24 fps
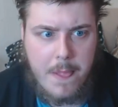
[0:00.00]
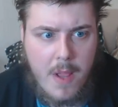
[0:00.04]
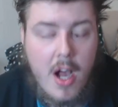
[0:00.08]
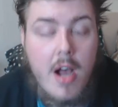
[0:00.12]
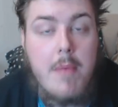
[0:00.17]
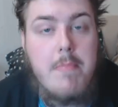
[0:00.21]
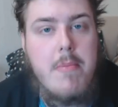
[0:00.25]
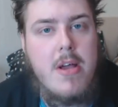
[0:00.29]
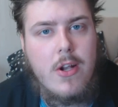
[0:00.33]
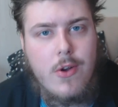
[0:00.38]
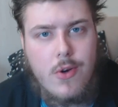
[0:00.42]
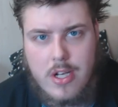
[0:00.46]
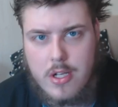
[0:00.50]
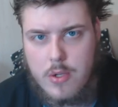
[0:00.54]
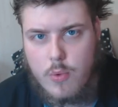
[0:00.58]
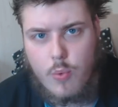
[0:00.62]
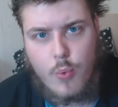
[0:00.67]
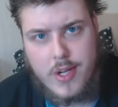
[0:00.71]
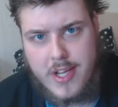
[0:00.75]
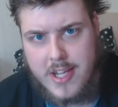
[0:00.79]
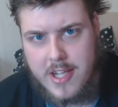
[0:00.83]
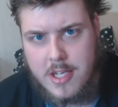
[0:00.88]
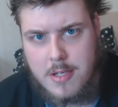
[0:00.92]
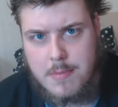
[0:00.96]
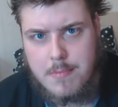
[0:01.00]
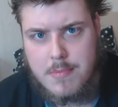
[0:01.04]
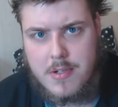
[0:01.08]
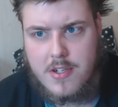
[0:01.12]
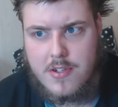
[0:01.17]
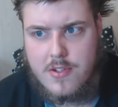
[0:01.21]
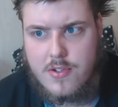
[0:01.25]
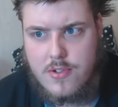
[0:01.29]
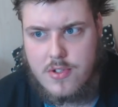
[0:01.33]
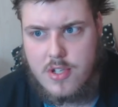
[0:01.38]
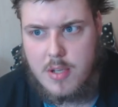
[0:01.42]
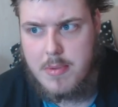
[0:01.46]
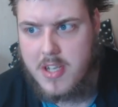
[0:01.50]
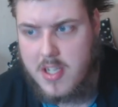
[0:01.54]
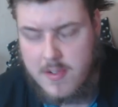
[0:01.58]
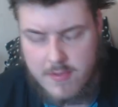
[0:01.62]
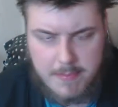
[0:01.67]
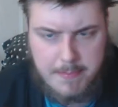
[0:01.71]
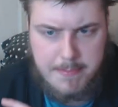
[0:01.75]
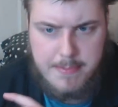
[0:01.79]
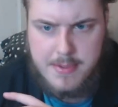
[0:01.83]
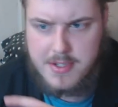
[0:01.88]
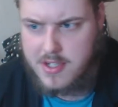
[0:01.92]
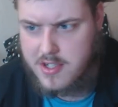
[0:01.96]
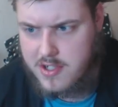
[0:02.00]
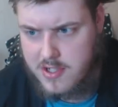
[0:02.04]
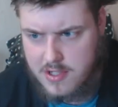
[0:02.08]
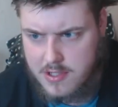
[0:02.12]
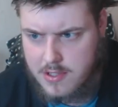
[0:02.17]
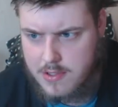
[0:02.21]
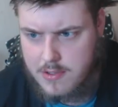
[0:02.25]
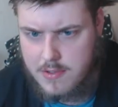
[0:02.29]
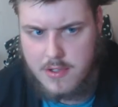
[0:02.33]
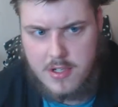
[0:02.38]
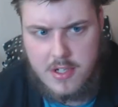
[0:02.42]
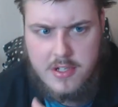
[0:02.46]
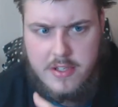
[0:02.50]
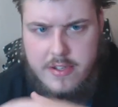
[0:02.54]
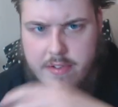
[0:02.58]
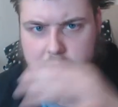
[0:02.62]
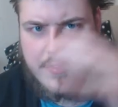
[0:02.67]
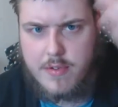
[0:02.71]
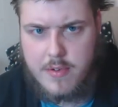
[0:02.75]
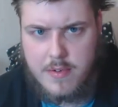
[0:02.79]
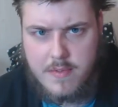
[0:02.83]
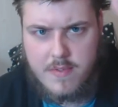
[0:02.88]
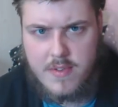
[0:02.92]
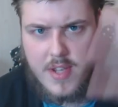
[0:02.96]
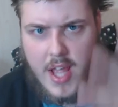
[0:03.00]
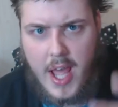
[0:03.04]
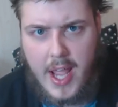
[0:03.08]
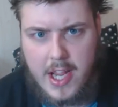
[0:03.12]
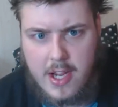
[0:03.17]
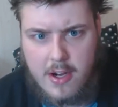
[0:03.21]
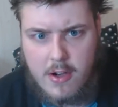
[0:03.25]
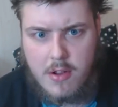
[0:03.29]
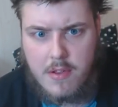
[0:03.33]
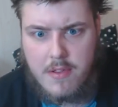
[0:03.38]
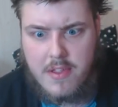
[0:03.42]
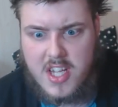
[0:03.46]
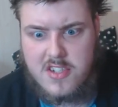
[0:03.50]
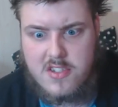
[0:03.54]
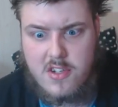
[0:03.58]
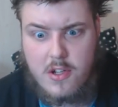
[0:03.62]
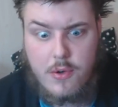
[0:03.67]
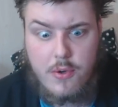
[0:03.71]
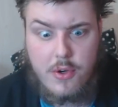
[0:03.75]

I may look a little weird because I'm in a different position and a different angle and things.